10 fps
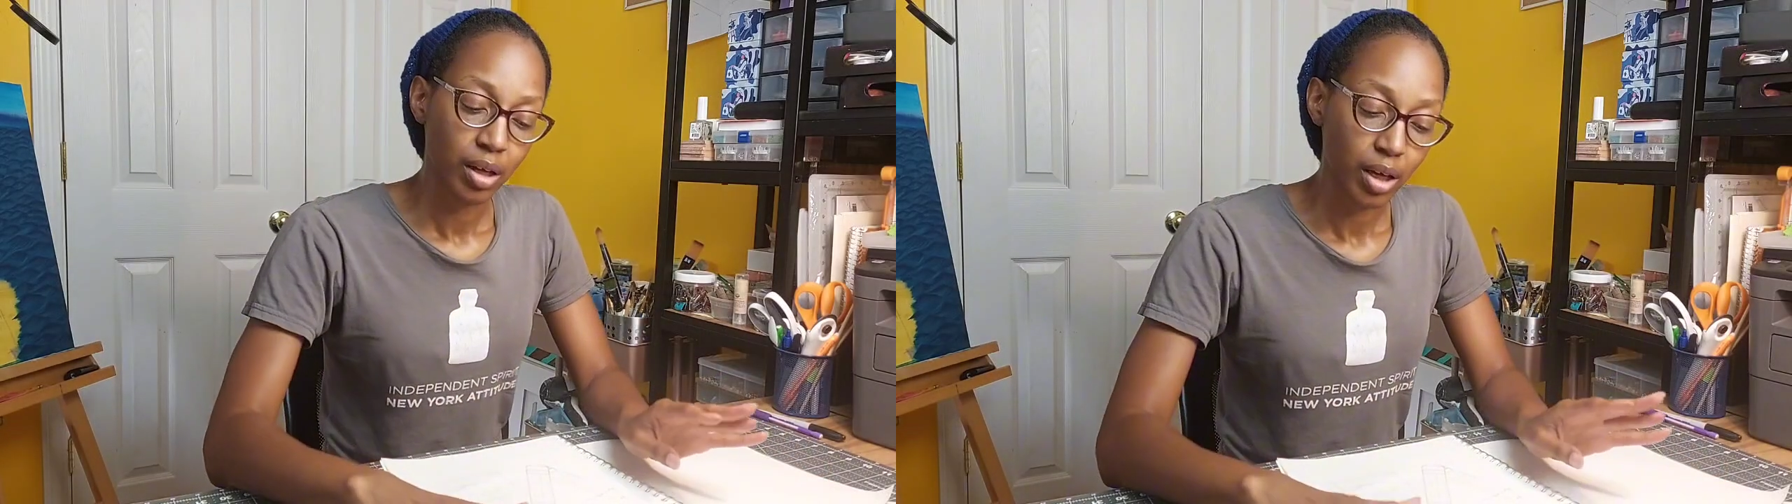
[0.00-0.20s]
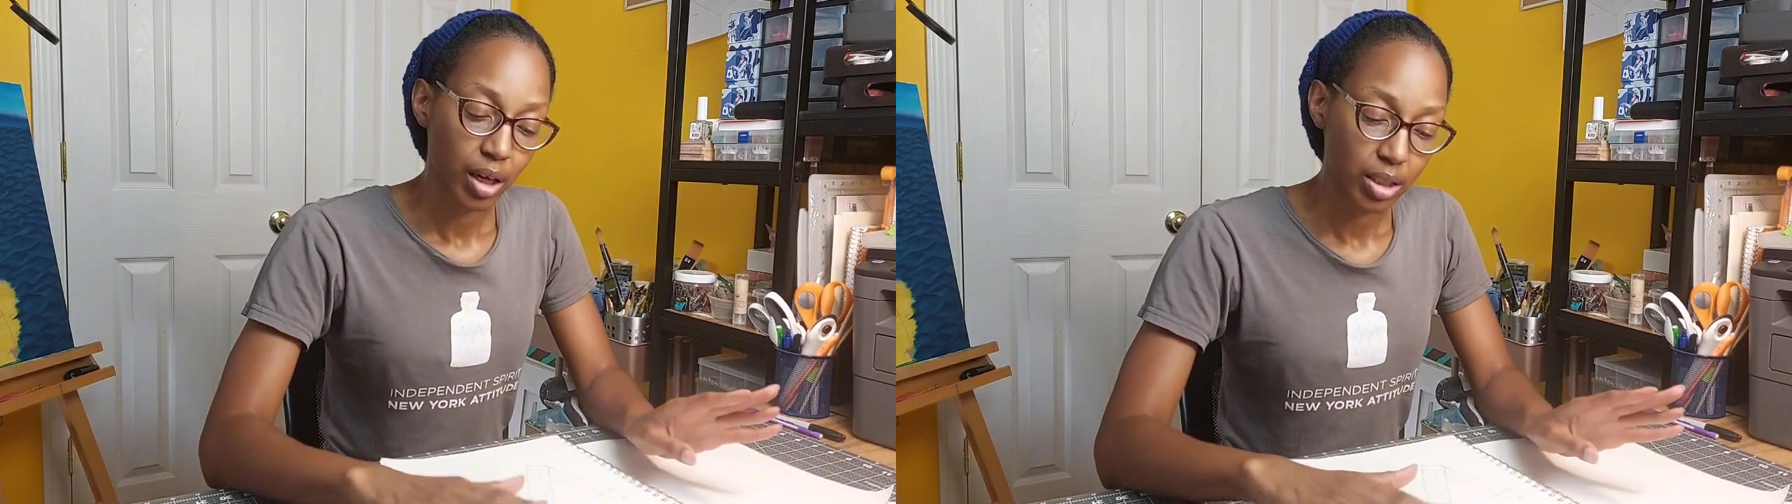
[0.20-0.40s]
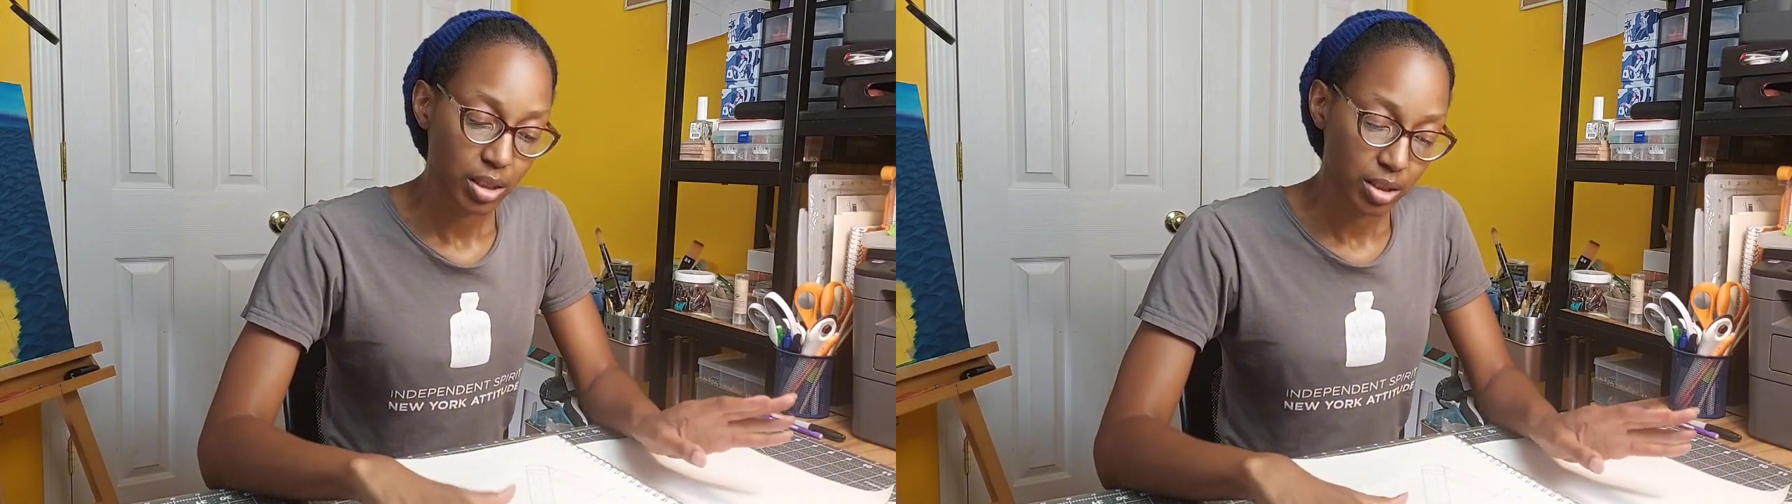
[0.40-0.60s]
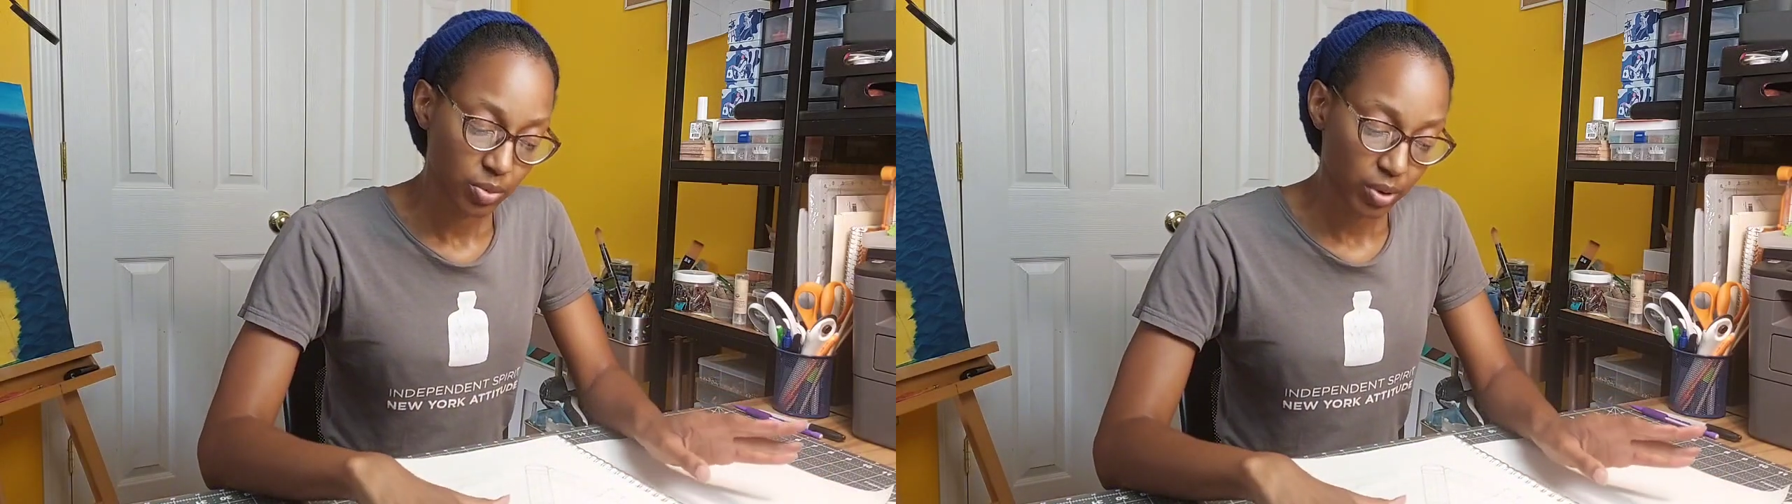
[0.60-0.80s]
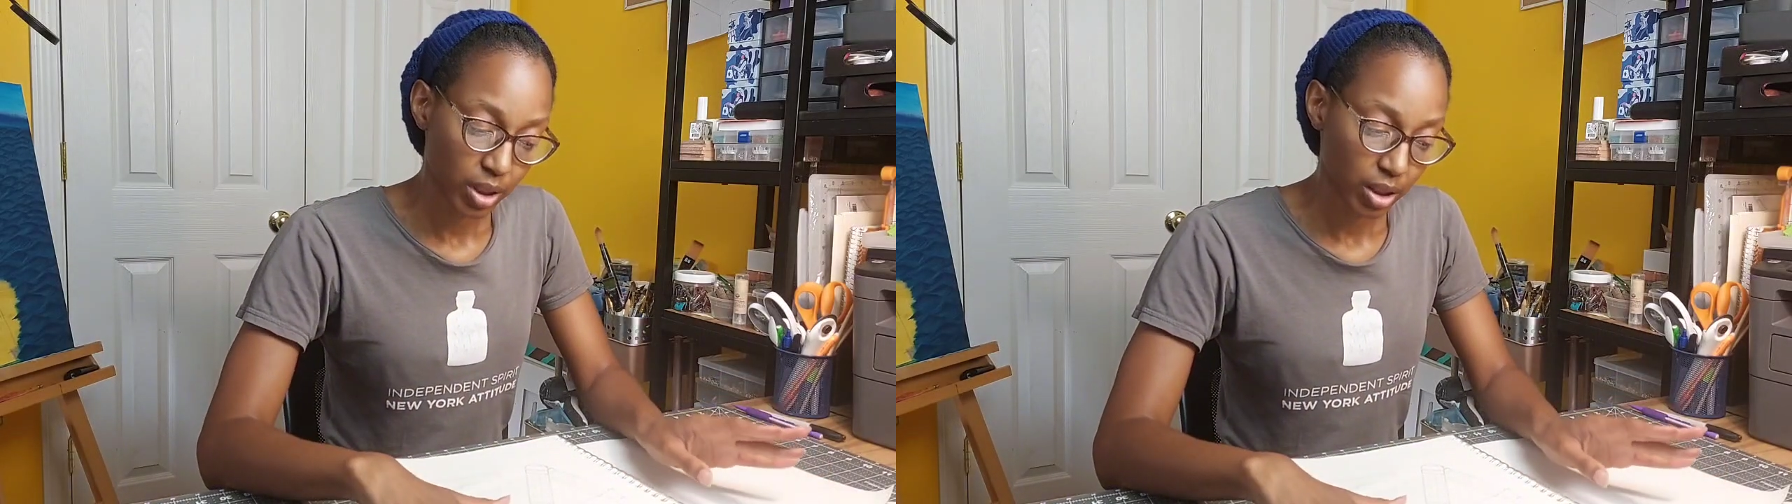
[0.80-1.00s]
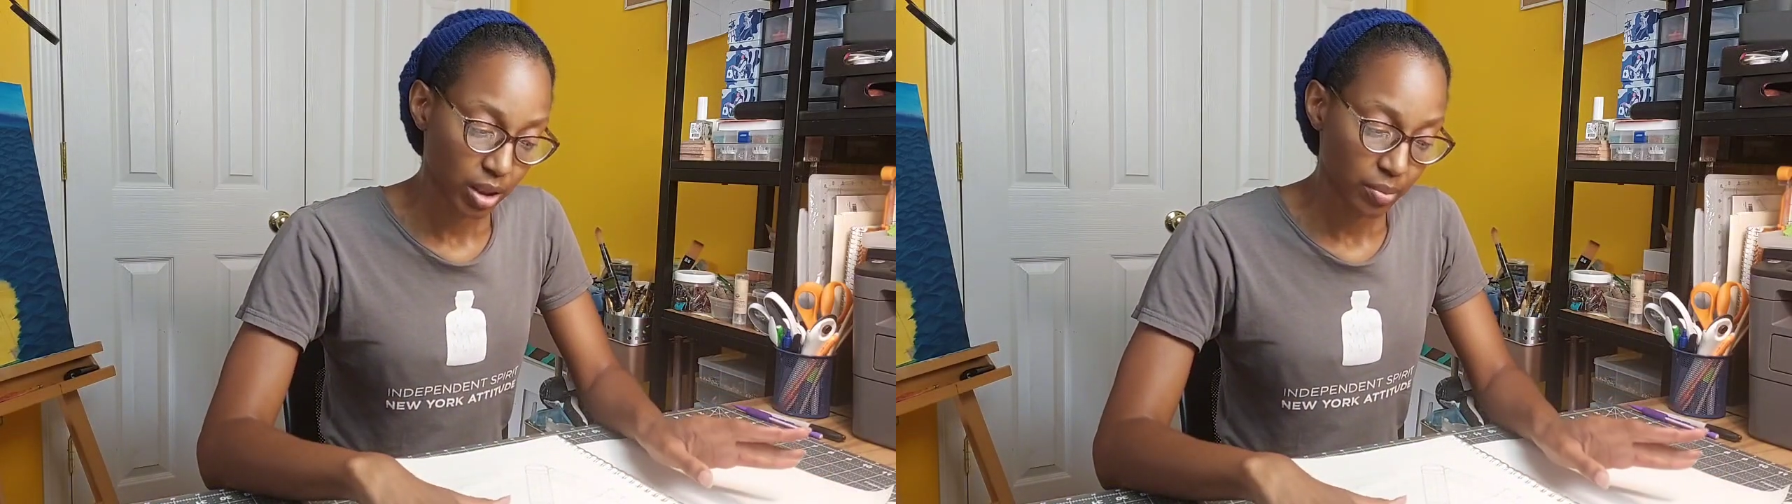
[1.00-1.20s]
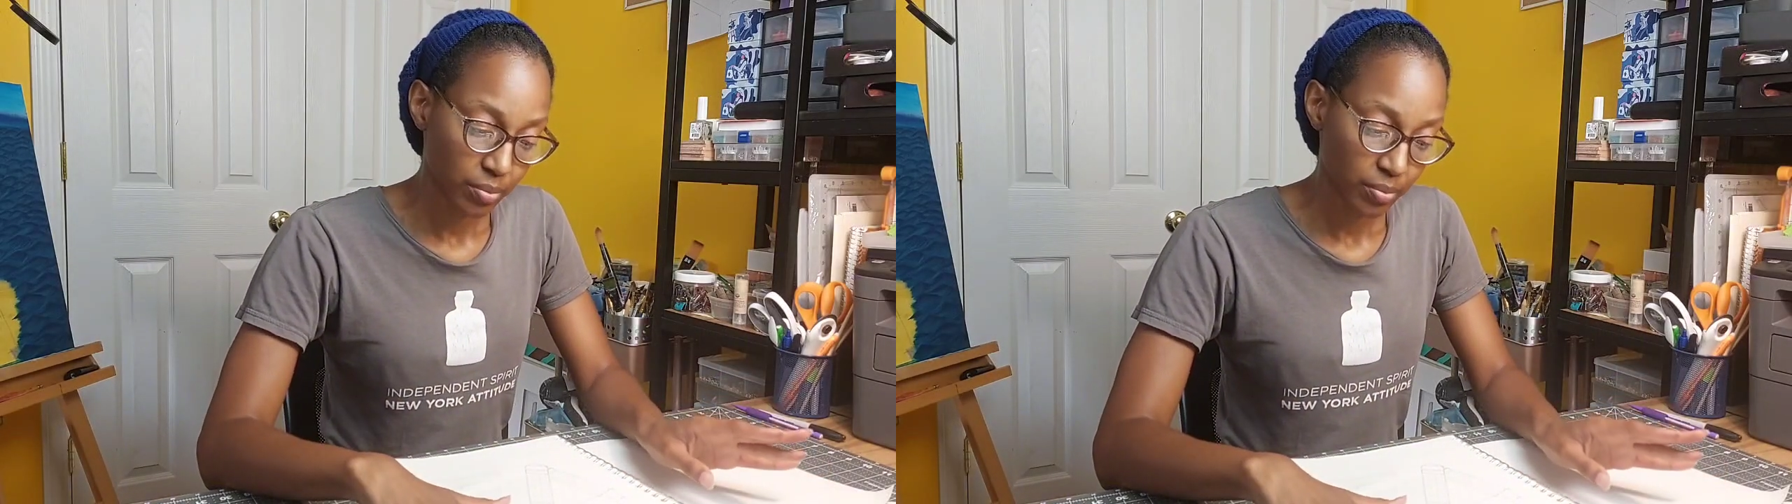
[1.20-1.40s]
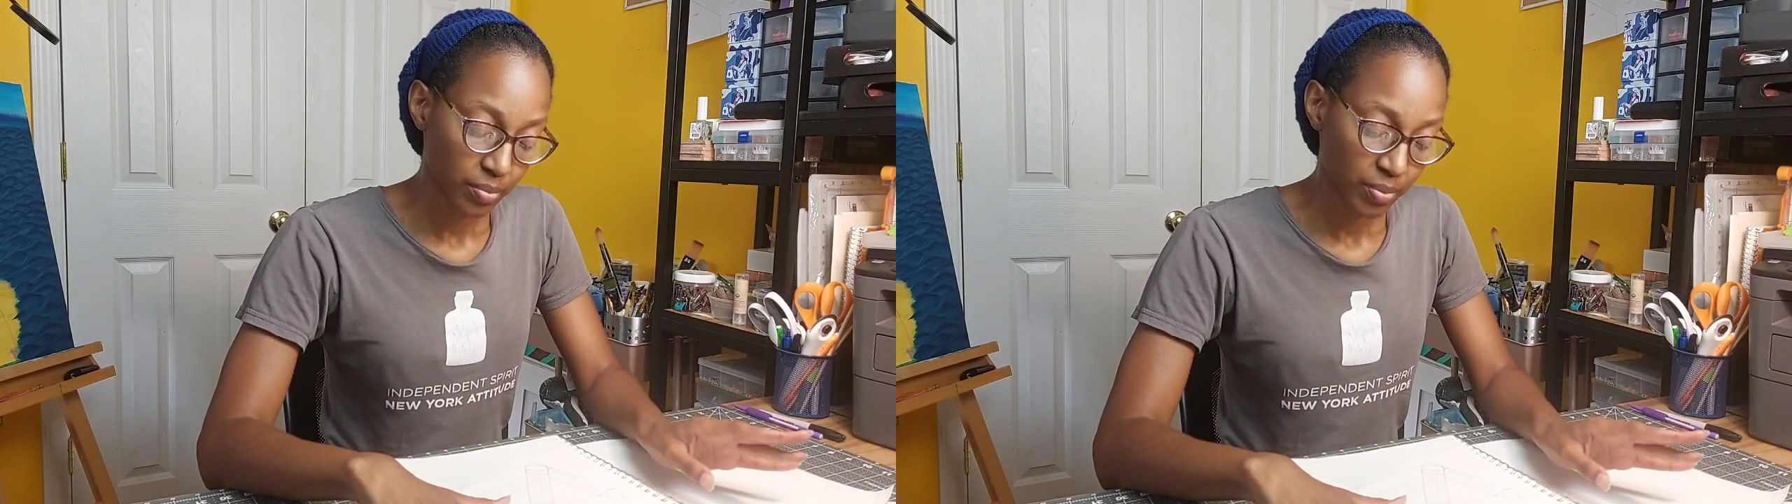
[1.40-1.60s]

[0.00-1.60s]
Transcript: to each one of them.